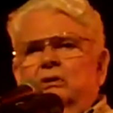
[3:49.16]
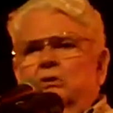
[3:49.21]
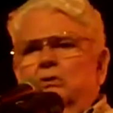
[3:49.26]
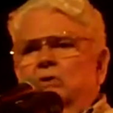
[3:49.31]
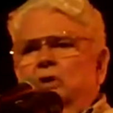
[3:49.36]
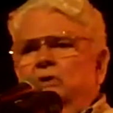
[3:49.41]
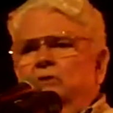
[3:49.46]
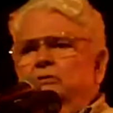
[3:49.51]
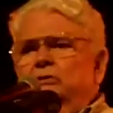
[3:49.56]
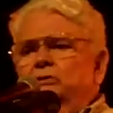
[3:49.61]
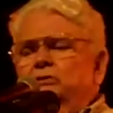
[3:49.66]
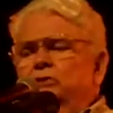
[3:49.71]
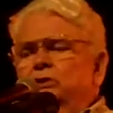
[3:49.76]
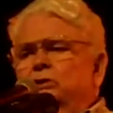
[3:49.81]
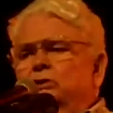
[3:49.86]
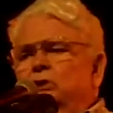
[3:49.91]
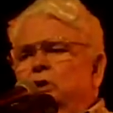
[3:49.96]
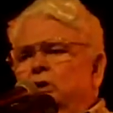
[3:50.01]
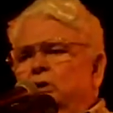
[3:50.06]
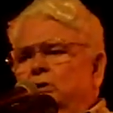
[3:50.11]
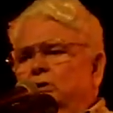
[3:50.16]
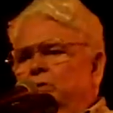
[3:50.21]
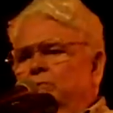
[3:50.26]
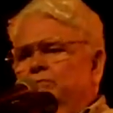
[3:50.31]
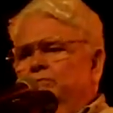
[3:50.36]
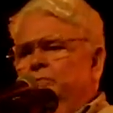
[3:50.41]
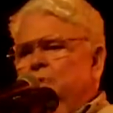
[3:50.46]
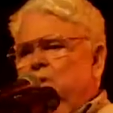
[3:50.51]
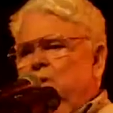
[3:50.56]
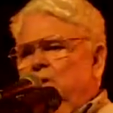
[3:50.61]
going to Chicago?
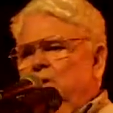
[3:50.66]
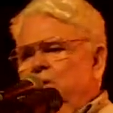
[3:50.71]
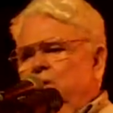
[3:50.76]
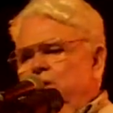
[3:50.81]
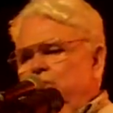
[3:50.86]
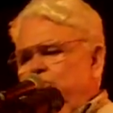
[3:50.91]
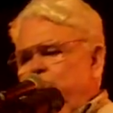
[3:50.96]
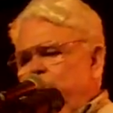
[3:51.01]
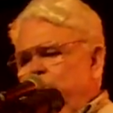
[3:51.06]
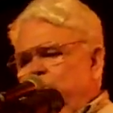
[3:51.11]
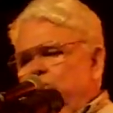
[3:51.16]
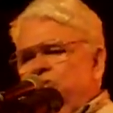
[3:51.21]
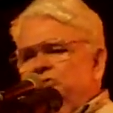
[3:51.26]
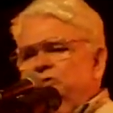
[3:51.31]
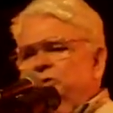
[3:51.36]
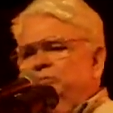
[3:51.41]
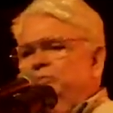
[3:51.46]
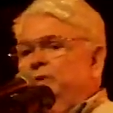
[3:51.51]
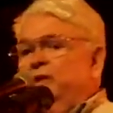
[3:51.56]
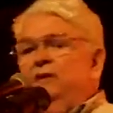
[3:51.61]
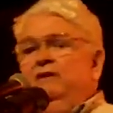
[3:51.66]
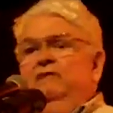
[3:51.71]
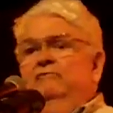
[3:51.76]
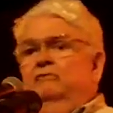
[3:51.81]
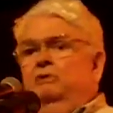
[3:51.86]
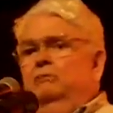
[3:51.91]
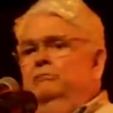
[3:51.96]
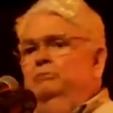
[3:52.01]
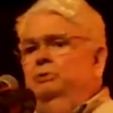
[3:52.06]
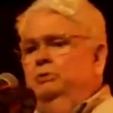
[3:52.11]
And she looks up, they didn't
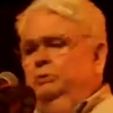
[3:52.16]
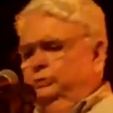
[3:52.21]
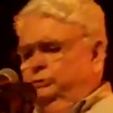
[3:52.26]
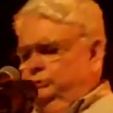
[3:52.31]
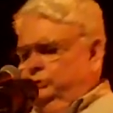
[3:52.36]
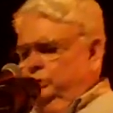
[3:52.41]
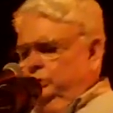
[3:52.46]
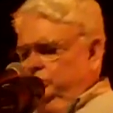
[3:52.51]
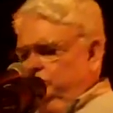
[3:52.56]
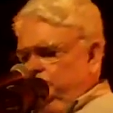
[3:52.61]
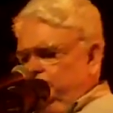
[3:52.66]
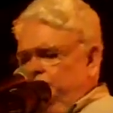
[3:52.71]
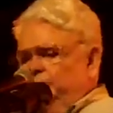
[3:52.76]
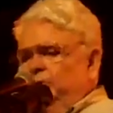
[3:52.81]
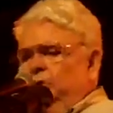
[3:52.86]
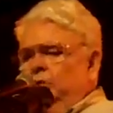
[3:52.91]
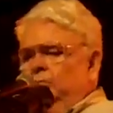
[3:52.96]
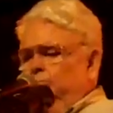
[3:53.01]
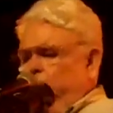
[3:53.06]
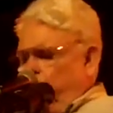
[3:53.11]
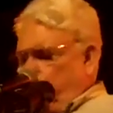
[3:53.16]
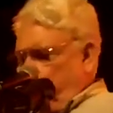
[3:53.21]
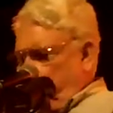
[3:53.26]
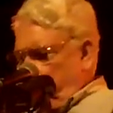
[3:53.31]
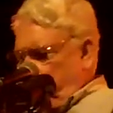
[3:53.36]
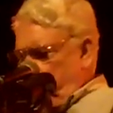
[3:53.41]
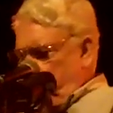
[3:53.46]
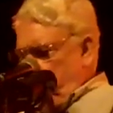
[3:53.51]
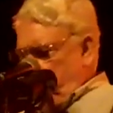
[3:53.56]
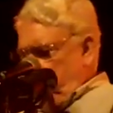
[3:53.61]
have a computer, she looks up in the book.
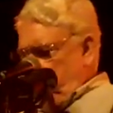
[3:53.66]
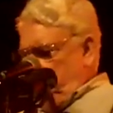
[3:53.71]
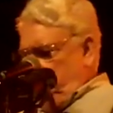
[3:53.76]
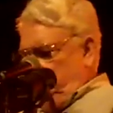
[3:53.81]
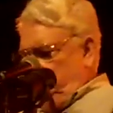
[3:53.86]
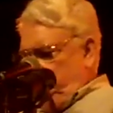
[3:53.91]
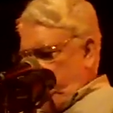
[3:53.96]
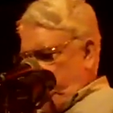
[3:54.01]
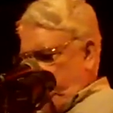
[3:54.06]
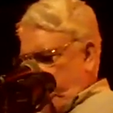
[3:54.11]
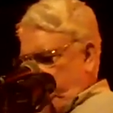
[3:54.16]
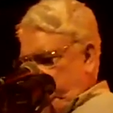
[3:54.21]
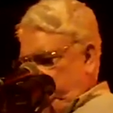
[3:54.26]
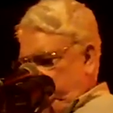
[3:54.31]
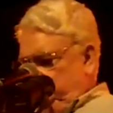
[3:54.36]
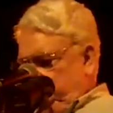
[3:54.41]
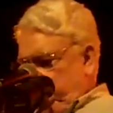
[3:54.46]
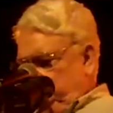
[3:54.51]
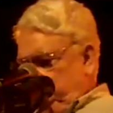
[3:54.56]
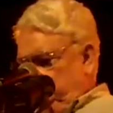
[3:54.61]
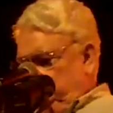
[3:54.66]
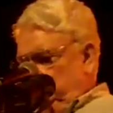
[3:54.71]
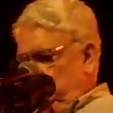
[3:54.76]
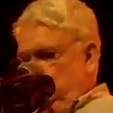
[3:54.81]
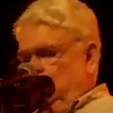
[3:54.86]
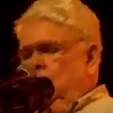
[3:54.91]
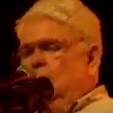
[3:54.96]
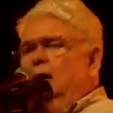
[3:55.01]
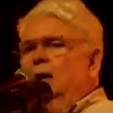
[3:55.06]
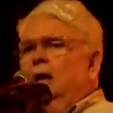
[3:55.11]
And she says,
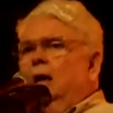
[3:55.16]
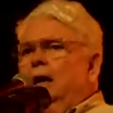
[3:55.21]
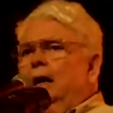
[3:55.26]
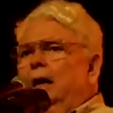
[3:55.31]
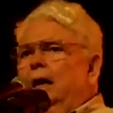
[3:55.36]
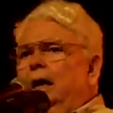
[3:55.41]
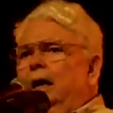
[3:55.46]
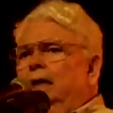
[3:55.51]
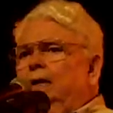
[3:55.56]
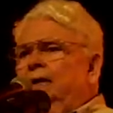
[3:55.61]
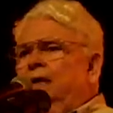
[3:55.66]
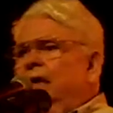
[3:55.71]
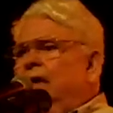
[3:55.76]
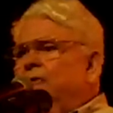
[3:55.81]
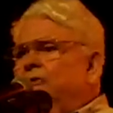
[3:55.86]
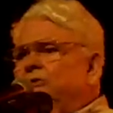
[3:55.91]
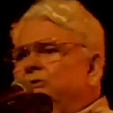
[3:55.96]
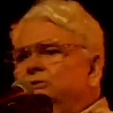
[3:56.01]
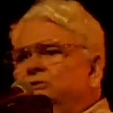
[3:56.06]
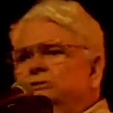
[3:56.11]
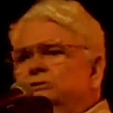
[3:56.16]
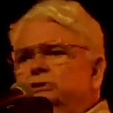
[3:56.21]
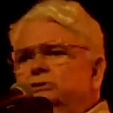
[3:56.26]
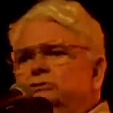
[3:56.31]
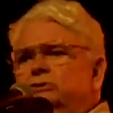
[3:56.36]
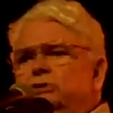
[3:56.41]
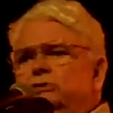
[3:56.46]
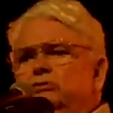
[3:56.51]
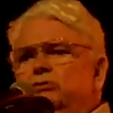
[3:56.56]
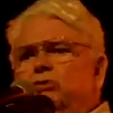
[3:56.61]
yeah, she says,
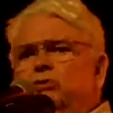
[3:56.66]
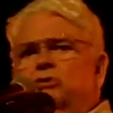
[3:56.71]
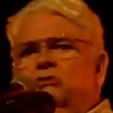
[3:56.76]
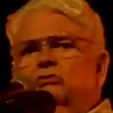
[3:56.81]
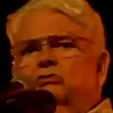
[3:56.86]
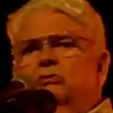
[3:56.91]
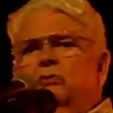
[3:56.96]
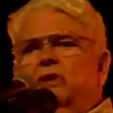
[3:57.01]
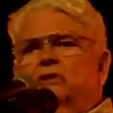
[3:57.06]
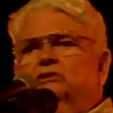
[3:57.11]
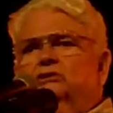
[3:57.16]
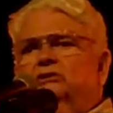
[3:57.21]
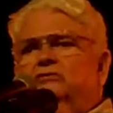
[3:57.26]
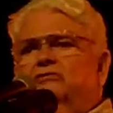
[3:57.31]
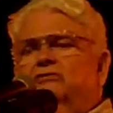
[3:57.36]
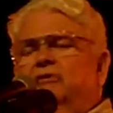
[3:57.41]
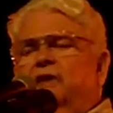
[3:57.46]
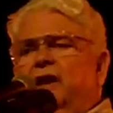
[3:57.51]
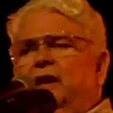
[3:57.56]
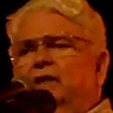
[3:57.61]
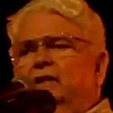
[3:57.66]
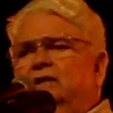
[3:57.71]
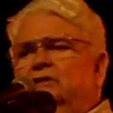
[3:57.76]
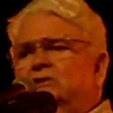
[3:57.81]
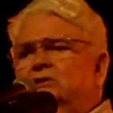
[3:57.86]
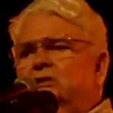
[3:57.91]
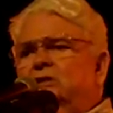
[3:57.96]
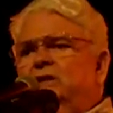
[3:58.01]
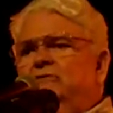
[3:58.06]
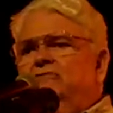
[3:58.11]
there's a Northwest flight
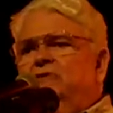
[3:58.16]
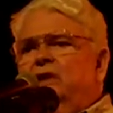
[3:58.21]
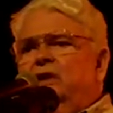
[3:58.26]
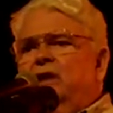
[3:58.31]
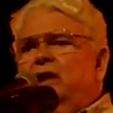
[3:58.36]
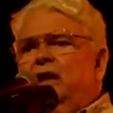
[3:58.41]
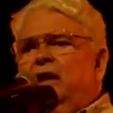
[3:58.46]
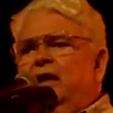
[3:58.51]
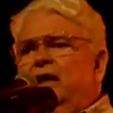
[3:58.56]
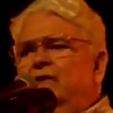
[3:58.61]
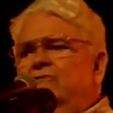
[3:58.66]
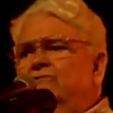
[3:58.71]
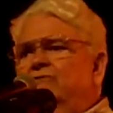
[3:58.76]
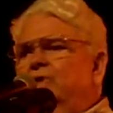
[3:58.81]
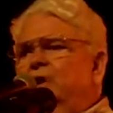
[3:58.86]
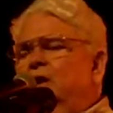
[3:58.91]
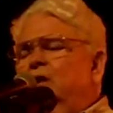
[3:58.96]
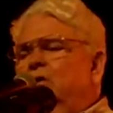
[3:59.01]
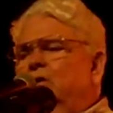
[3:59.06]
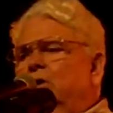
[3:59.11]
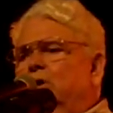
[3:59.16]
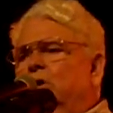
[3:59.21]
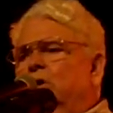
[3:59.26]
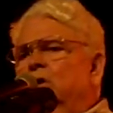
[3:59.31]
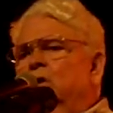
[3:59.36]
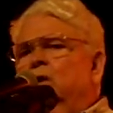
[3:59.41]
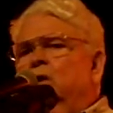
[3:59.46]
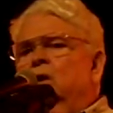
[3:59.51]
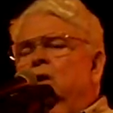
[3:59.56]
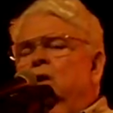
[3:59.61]
that's leaving in a half an hour.